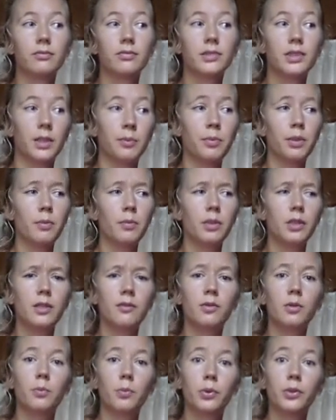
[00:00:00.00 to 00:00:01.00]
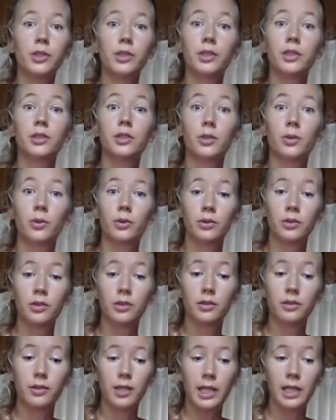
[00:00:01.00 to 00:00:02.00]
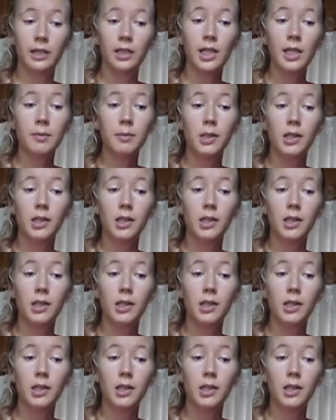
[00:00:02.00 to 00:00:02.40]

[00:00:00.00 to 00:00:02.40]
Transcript: Some people even put it on their name